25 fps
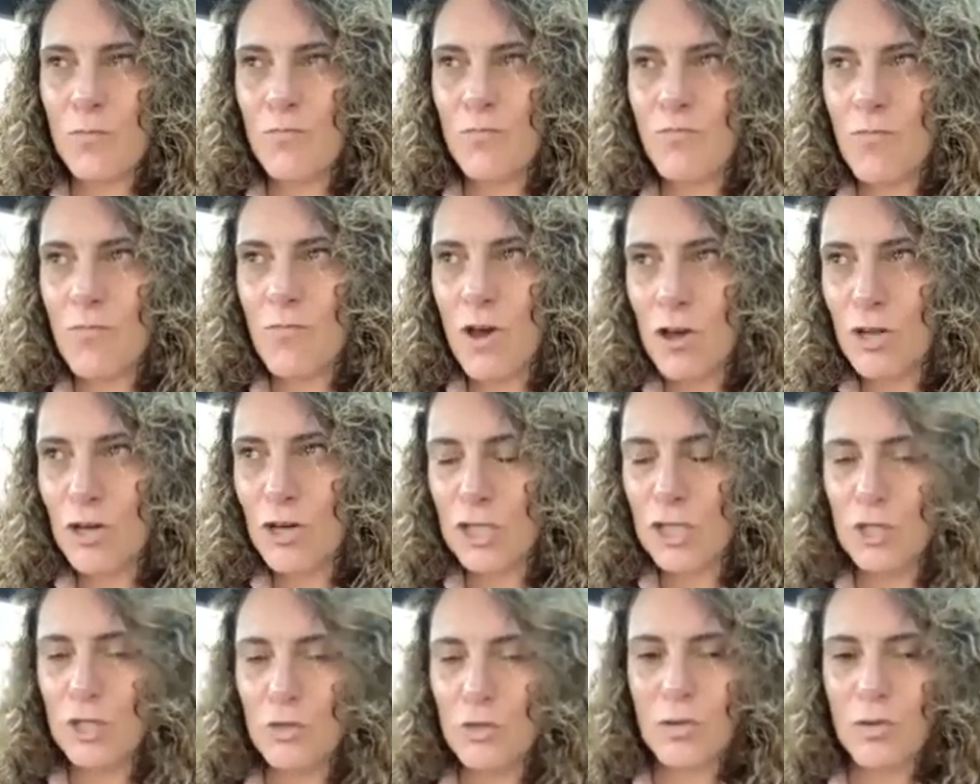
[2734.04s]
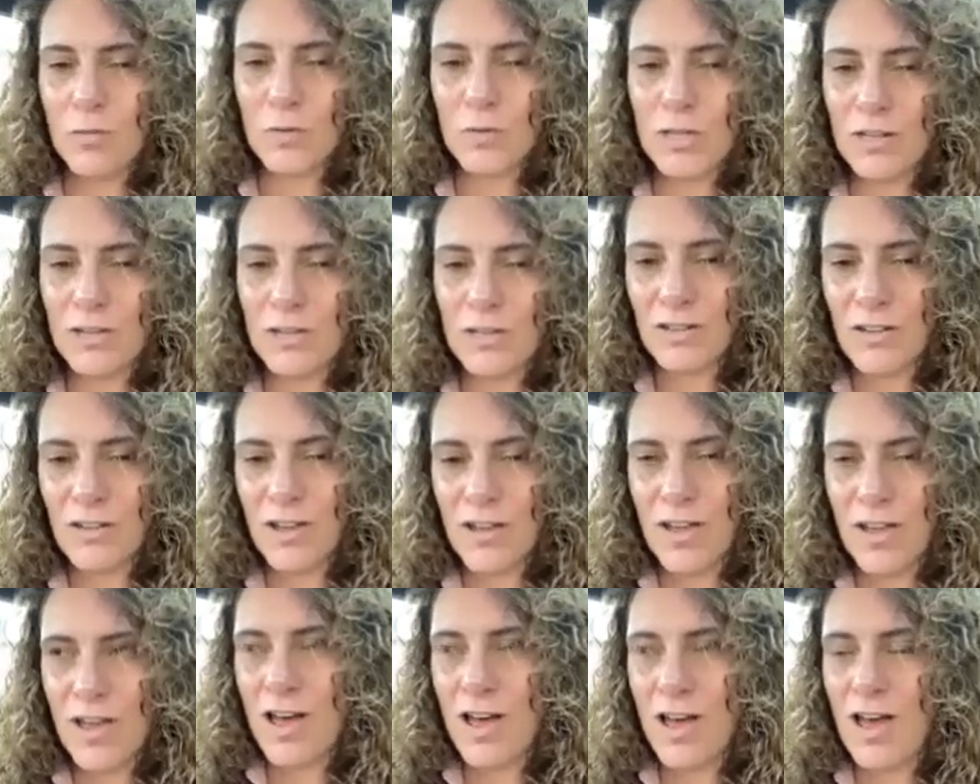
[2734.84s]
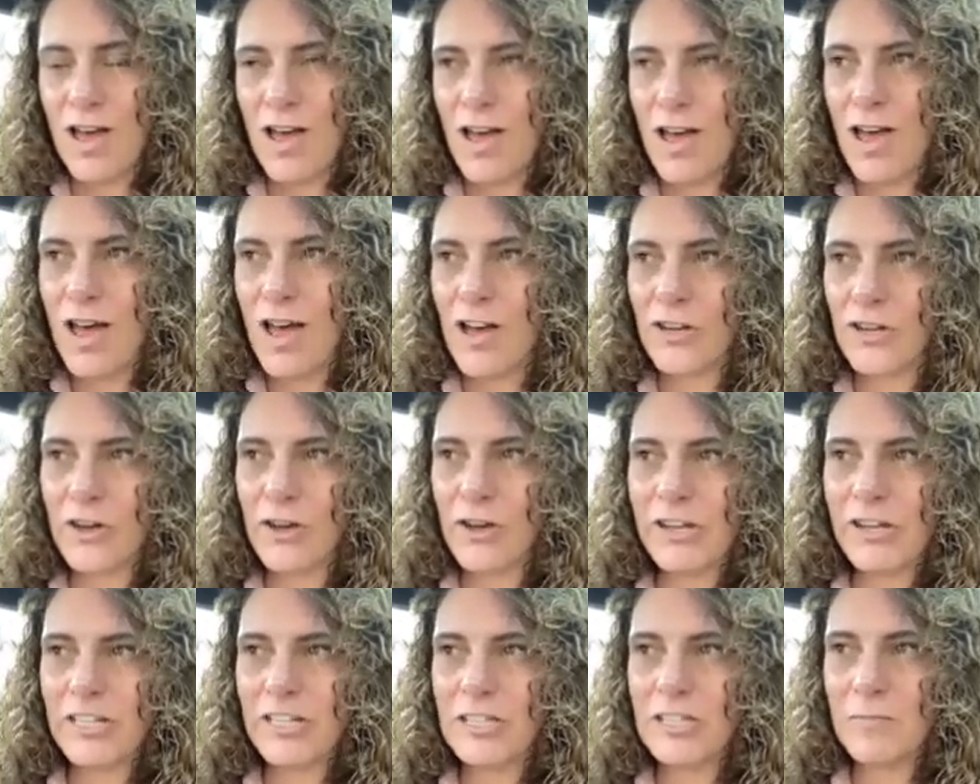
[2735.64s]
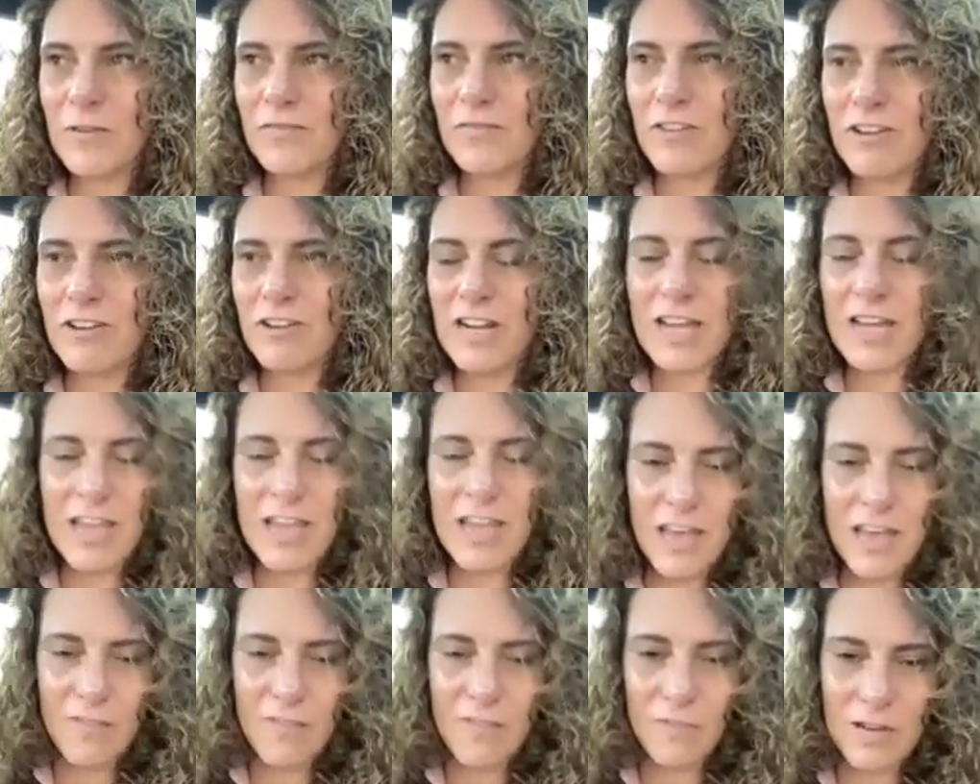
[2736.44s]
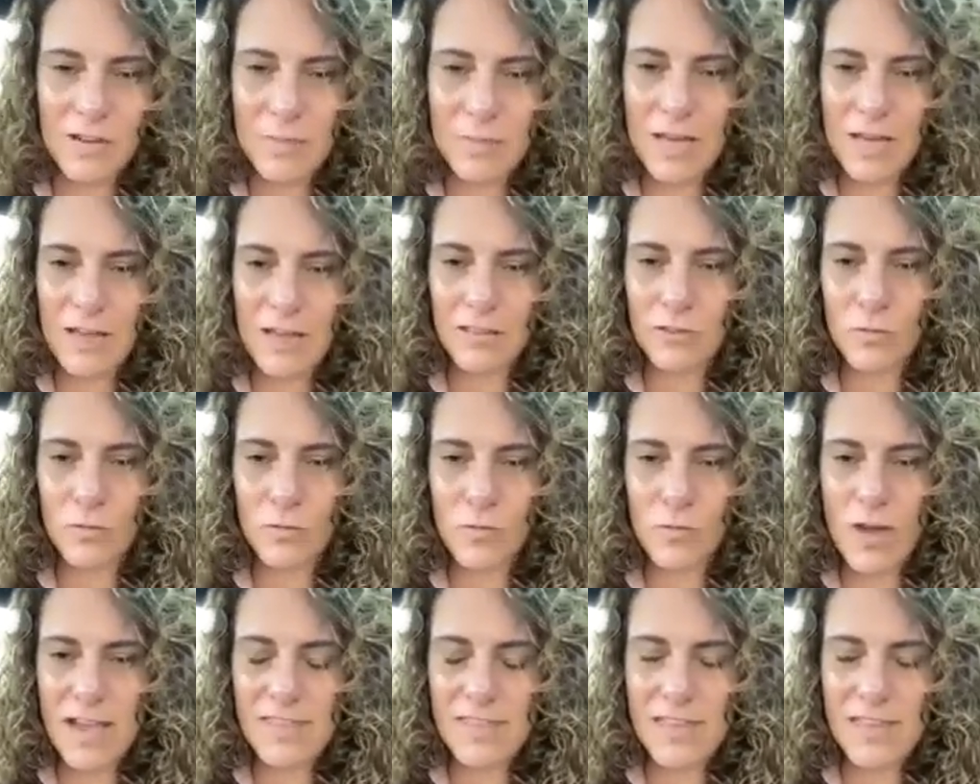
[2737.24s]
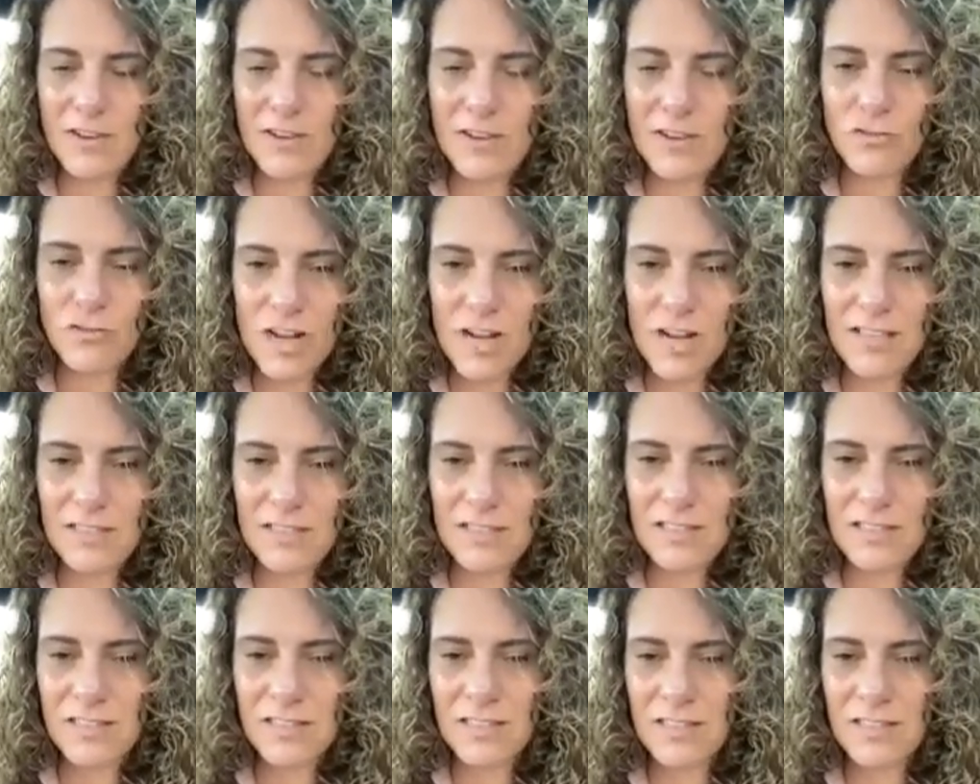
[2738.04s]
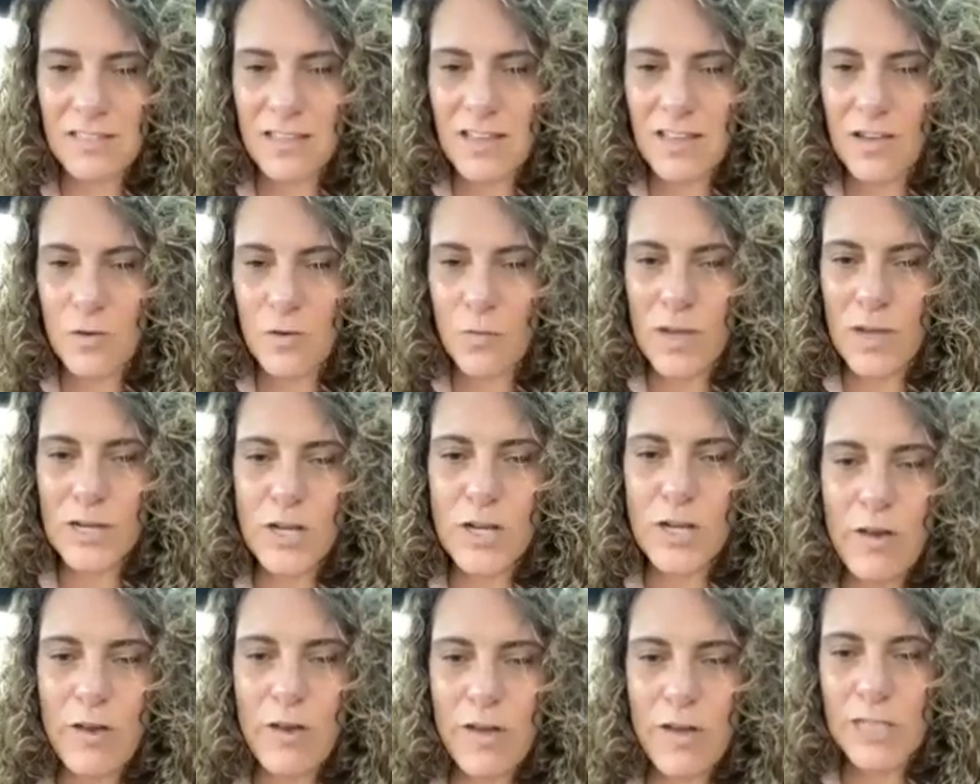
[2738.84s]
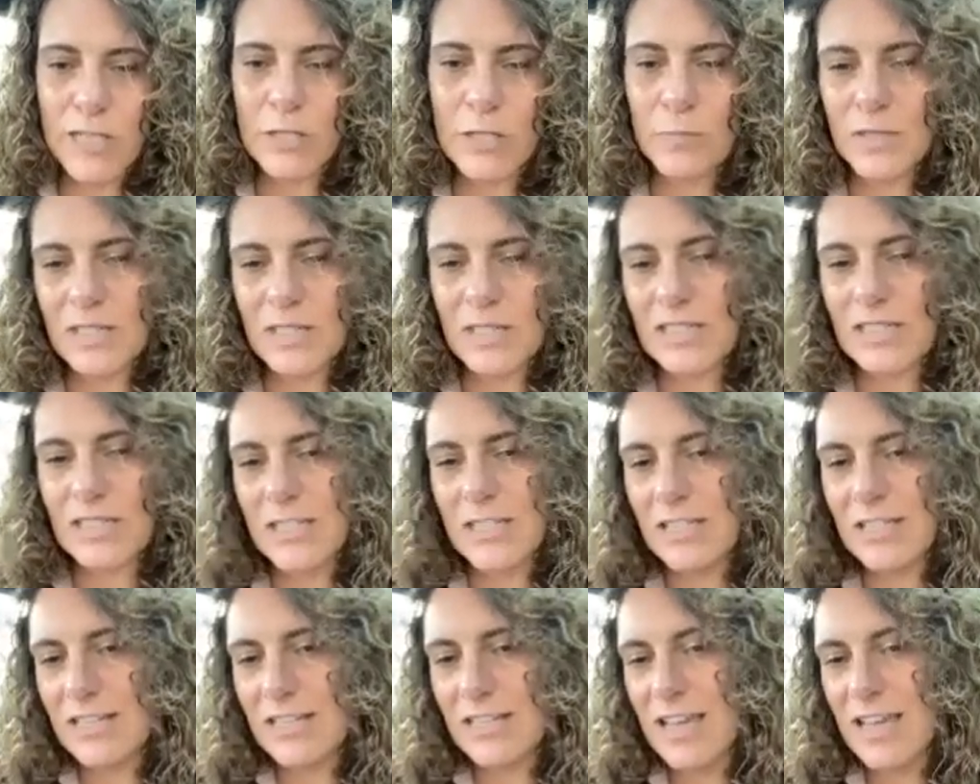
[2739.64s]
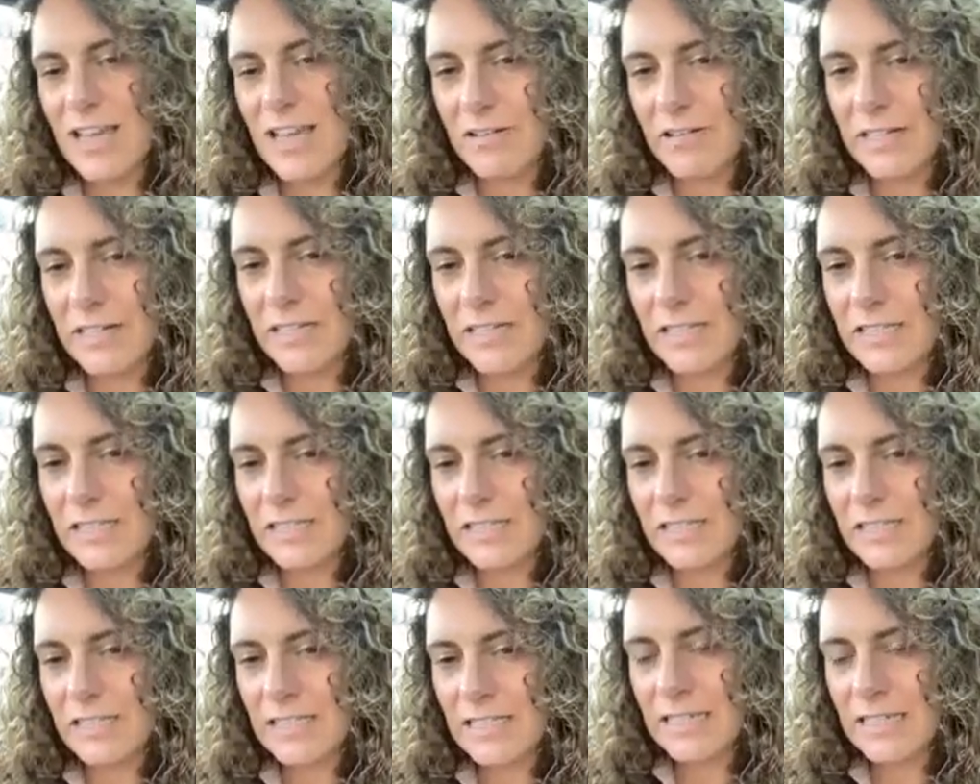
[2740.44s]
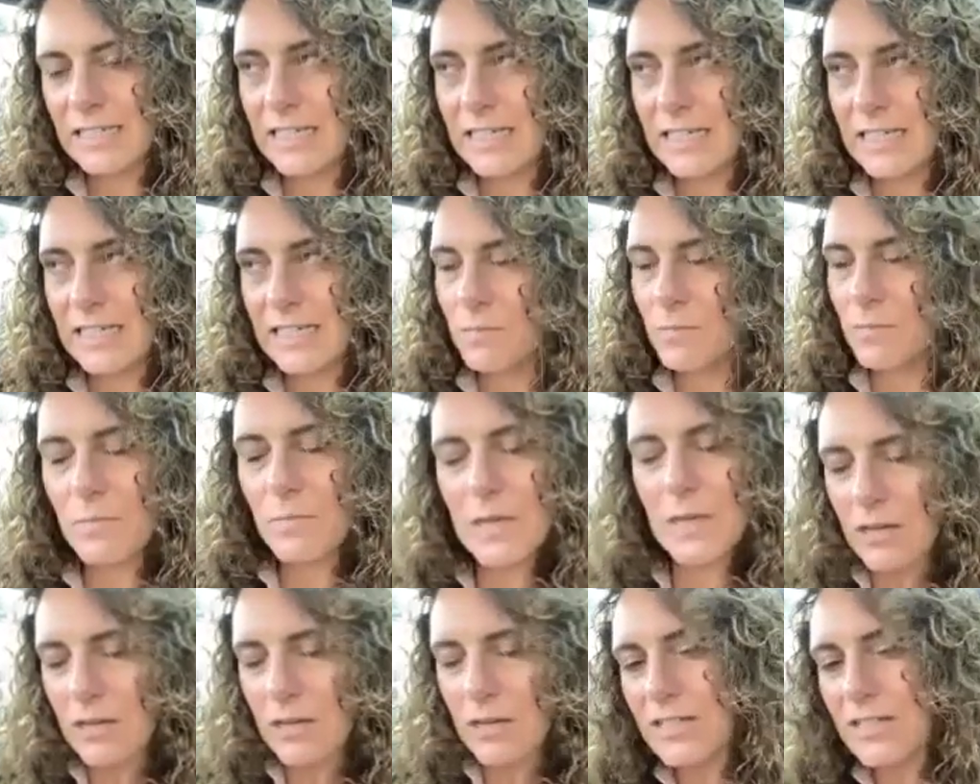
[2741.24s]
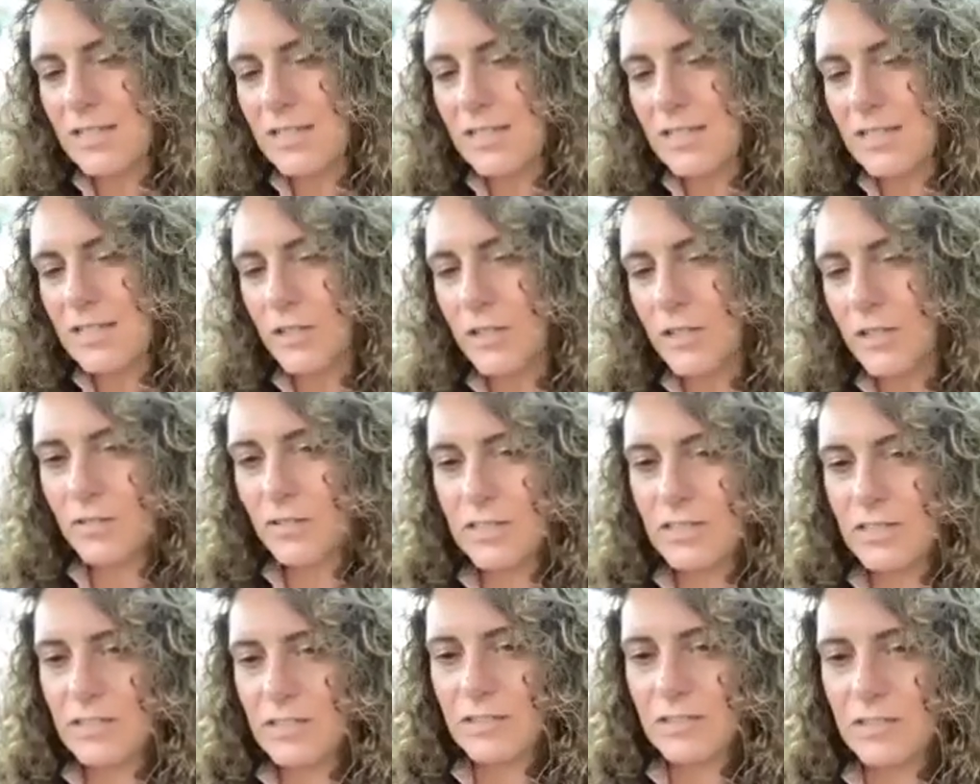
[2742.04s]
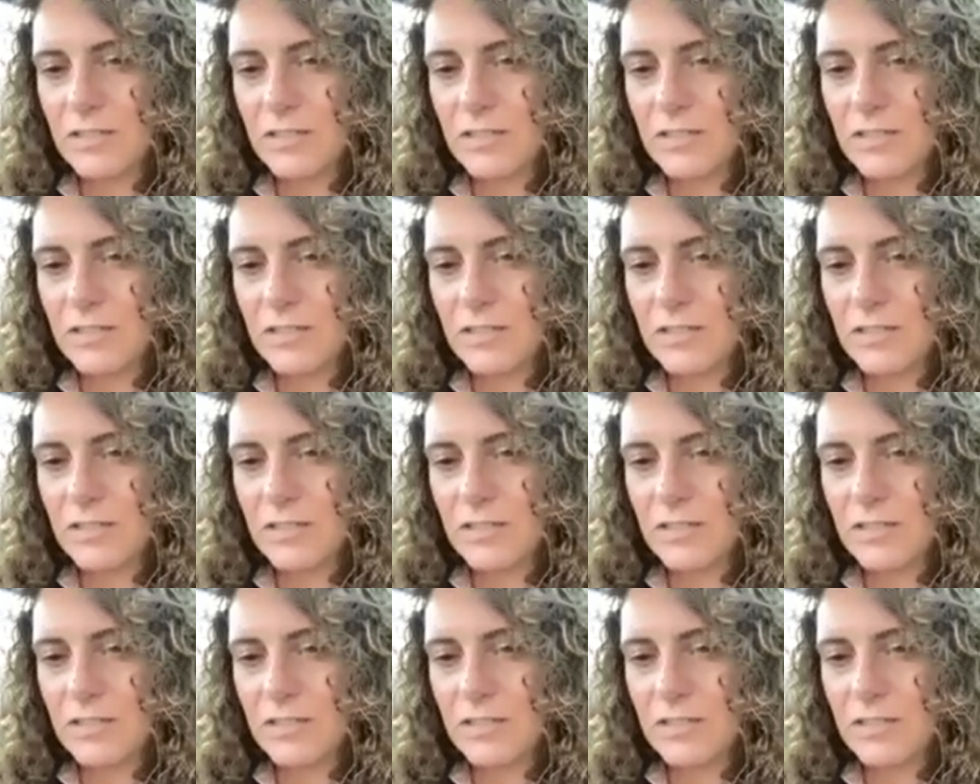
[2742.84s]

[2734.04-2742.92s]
Most women are going to be very careful about the way they dress when going to particular areas because they're nervous.